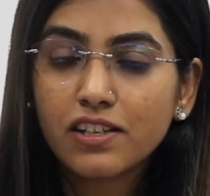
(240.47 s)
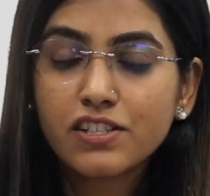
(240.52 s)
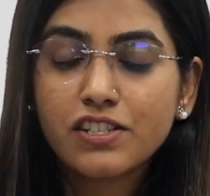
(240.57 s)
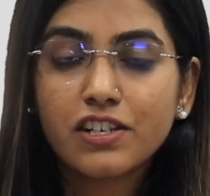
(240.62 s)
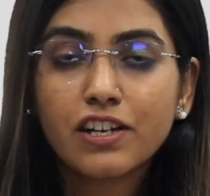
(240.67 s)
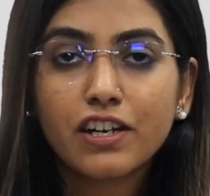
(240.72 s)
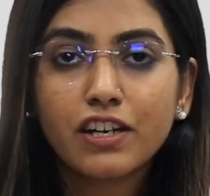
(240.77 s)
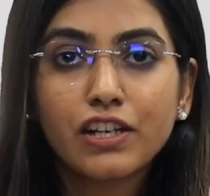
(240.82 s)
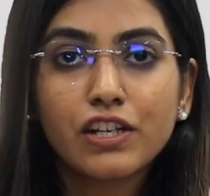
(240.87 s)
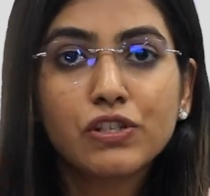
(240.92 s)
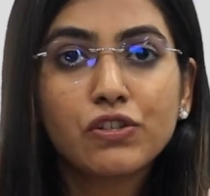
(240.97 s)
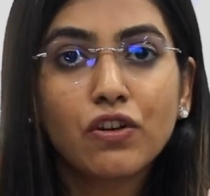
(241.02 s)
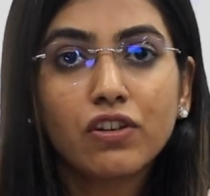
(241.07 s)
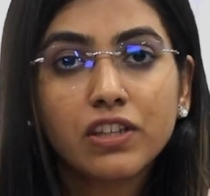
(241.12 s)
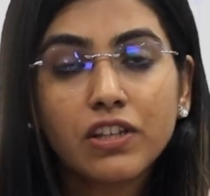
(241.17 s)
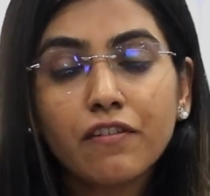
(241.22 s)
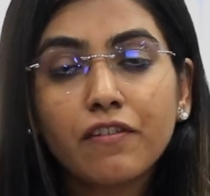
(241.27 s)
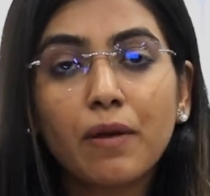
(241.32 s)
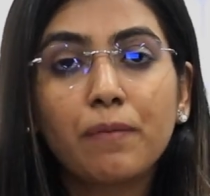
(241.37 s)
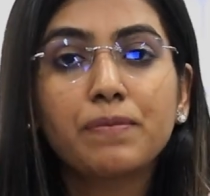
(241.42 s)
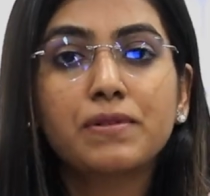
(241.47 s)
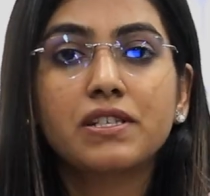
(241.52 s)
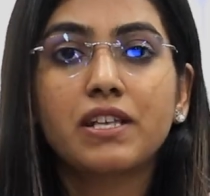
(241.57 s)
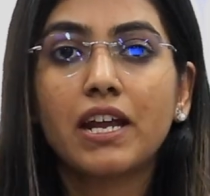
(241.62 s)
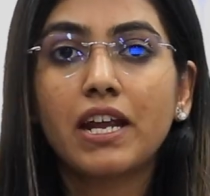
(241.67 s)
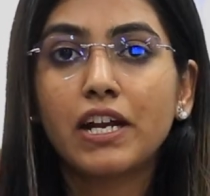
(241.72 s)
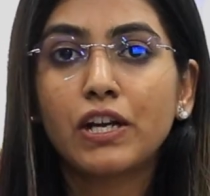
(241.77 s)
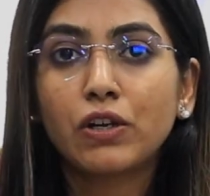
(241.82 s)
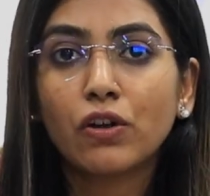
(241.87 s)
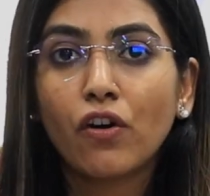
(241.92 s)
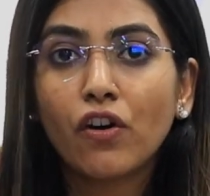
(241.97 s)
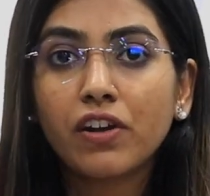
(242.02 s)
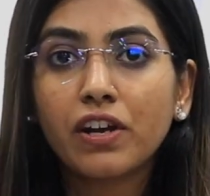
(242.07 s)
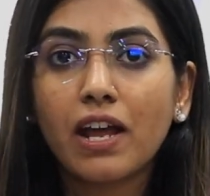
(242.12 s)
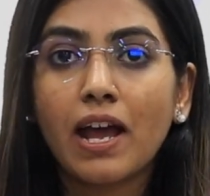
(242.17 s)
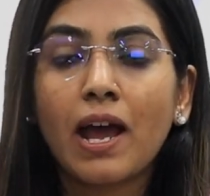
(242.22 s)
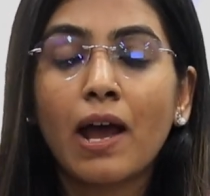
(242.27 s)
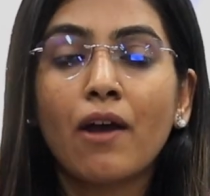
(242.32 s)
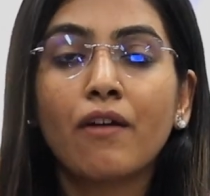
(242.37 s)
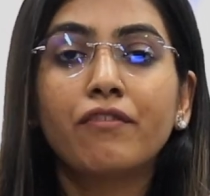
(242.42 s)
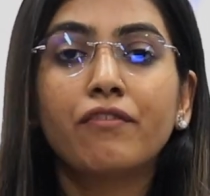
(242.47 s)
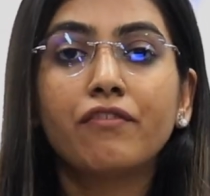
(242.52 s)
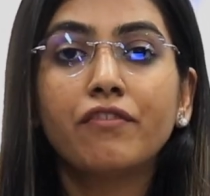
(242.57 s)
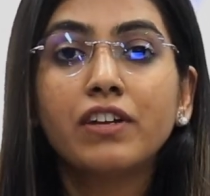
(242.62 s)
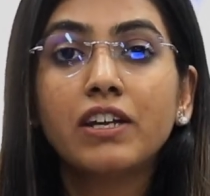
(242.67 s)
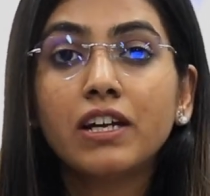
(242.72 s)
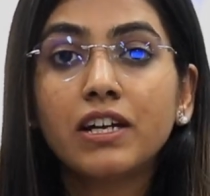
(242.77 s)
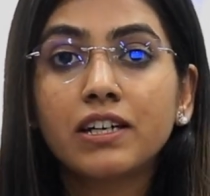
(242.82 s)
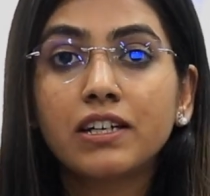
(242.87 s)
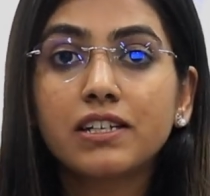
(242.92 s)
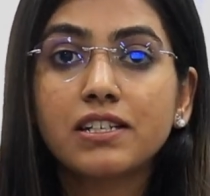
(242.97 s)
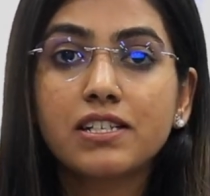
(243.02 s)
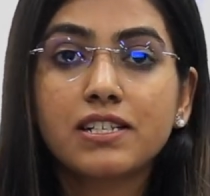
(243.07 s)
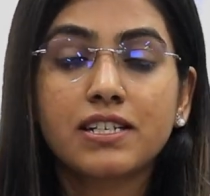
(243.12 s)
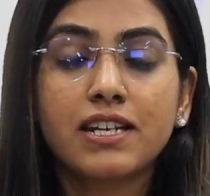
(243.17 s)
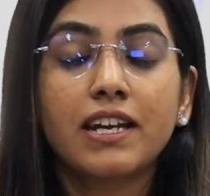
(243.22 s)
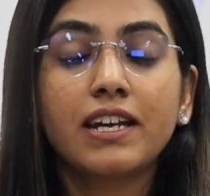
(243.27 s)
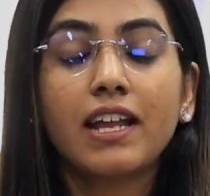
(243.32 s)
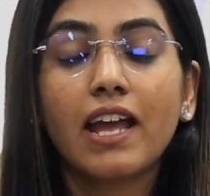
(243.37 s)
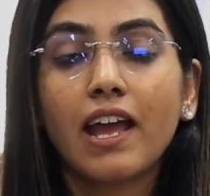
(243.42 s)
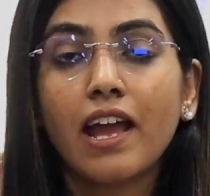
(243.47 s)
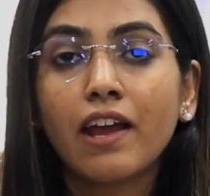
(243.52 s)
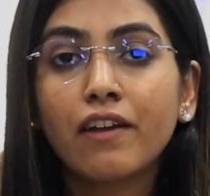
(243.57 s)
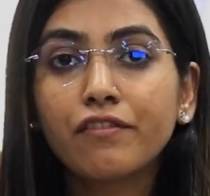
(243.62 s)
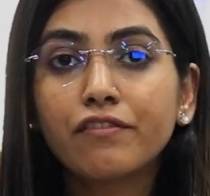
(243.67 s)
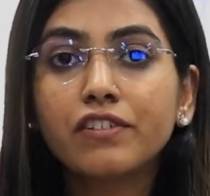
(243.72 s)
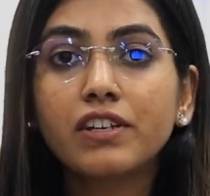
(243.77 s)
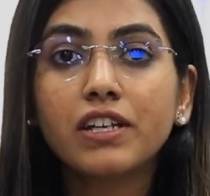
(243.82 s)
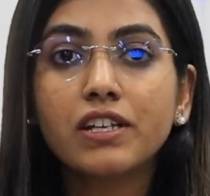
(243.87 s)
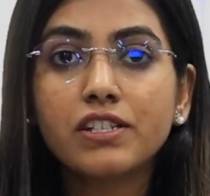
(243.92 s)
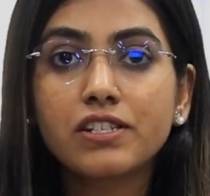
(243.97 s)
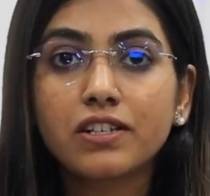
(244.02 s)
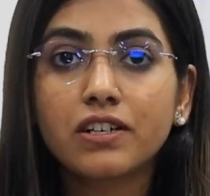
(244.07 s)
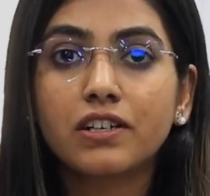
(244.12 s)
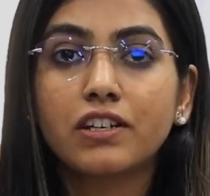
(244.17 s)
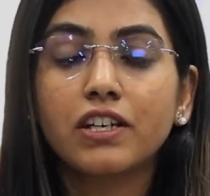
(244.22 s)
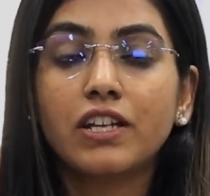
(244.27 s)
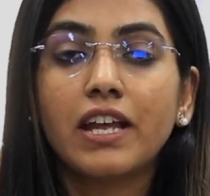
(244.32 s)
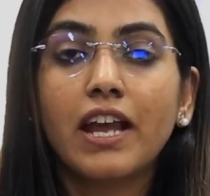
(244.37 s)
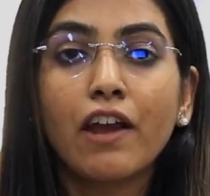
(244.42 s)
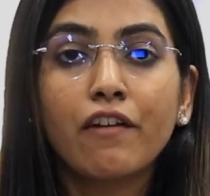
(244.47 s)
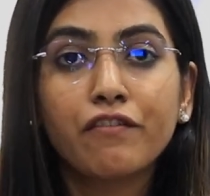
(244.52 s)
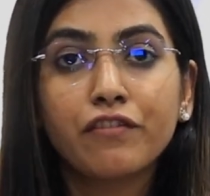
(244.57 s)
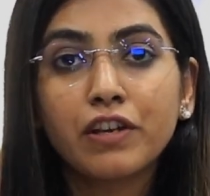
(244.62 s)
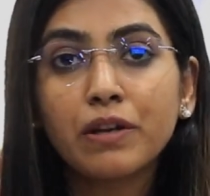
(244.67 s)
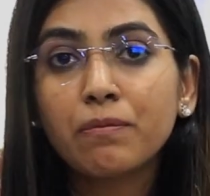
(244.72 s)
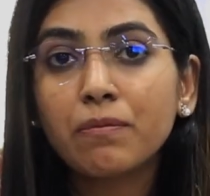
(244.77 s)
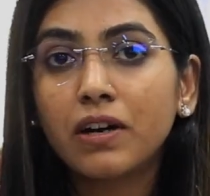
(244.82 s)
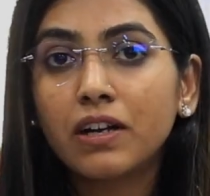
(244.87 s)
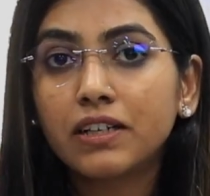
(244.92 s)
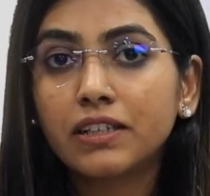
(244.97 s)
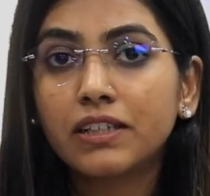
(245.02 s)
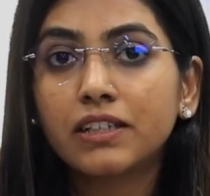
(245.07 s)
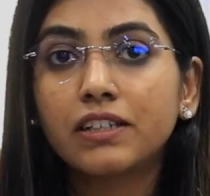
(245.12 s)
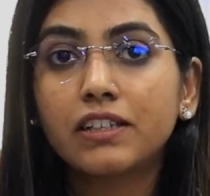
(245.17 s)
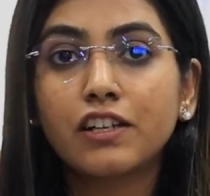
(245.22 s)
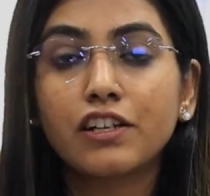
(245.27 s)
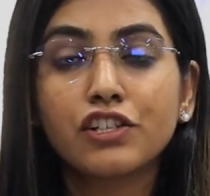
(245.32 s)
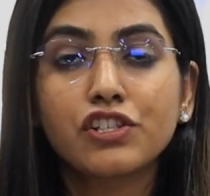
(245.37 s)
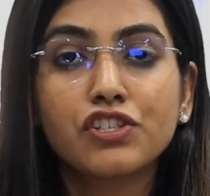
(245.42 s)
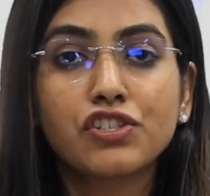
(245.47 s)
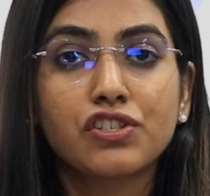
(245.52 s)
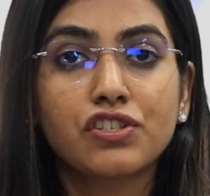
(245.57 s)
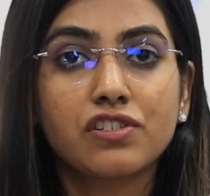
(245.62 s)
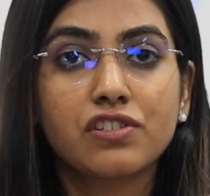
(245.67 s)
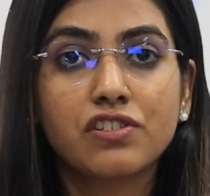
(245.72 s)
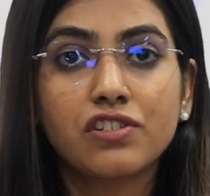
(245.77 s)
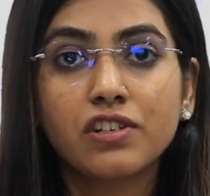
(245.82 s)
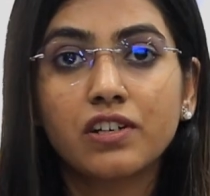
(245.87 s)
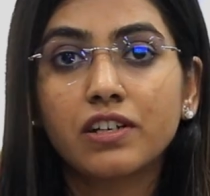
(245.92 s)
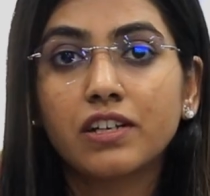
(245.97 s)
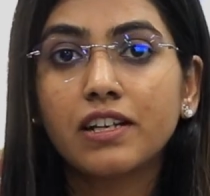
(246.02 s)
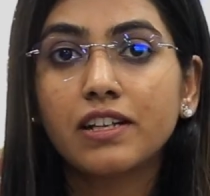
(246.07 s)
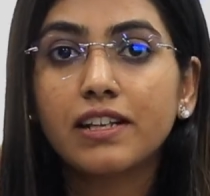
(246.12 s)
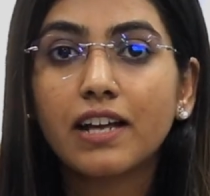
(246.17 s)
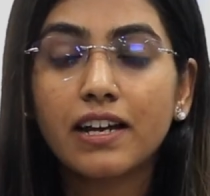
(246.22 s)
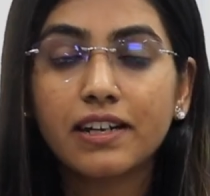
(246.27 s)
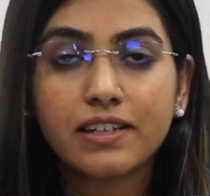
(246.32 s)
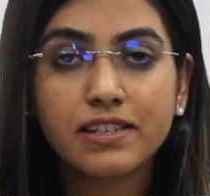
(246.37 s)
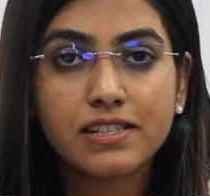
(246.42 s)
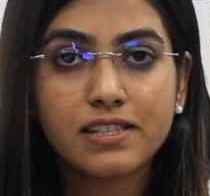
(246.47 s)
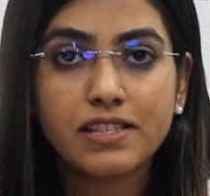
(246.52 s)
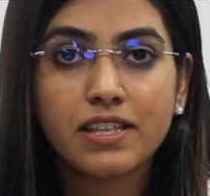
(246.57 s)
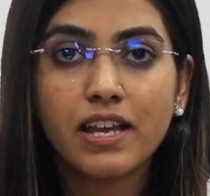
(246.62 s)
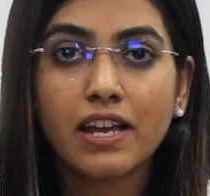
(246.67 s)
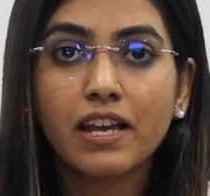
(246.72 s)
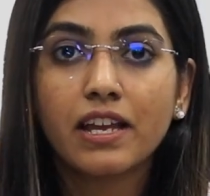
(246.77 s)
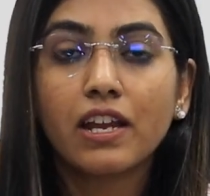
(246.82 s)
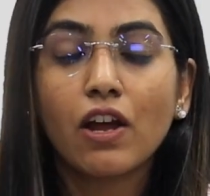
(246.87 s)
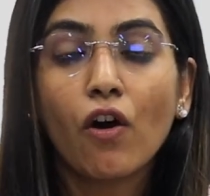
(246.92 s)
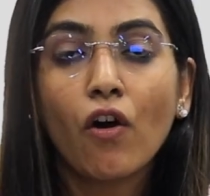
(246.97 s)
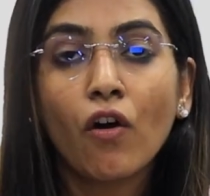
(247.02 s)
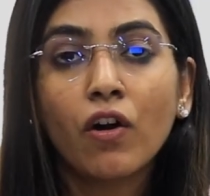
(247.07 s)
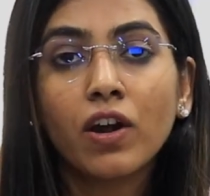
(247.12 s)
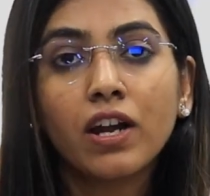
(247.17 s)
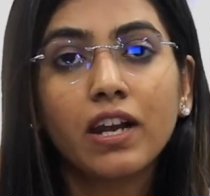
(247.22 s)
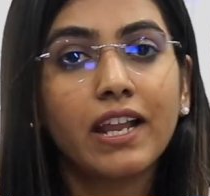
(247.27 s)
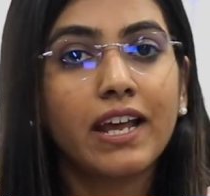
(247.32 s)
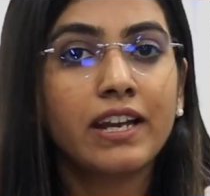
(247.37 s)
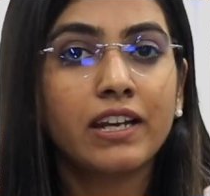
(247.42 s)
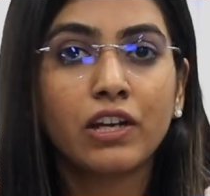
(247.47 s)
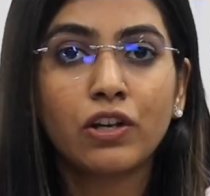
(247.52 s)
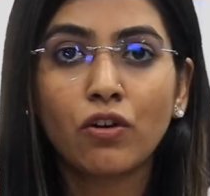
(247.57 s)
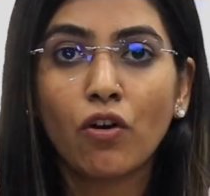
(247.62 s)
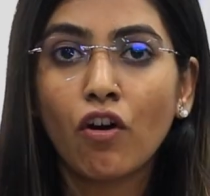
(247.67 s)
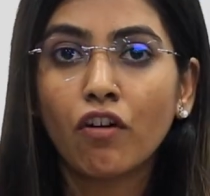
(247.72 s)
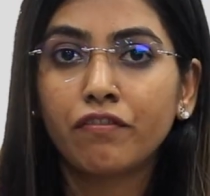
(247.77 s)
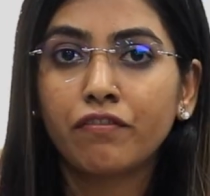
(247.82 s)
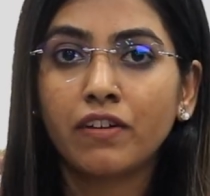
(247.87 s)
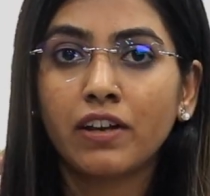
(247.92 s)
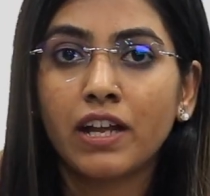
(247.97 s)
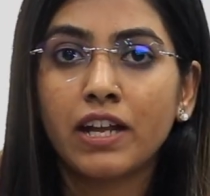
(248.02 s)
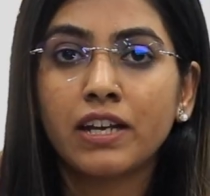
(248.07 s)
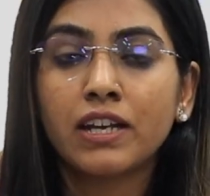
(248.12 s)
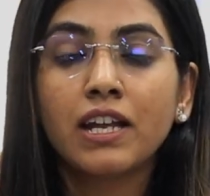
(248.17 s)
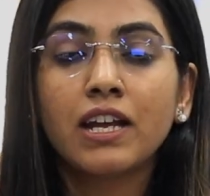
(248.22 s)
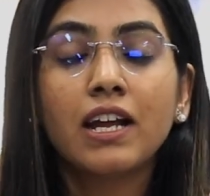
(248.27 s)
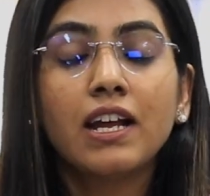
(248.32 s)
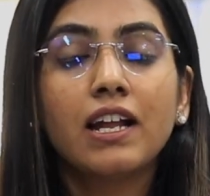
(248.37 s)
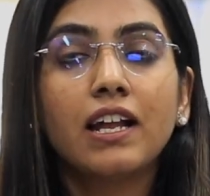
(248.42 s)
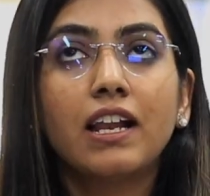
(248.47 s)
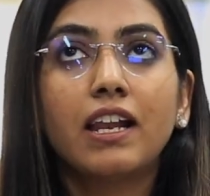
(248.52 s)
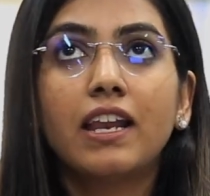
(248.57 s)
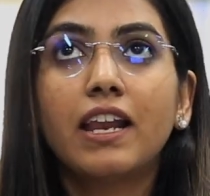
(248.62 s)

the journeys on the website or app, we understand every journey, every multi-touch journey that is there online and offline.